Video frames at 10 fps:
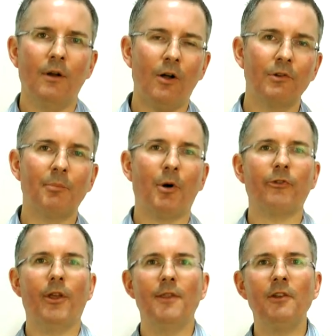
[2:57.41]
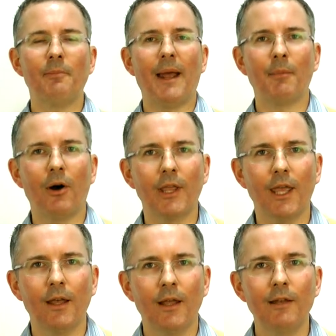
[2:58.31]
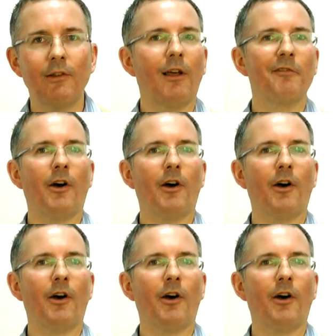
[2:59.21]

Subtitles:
on deposit in the interbank market until I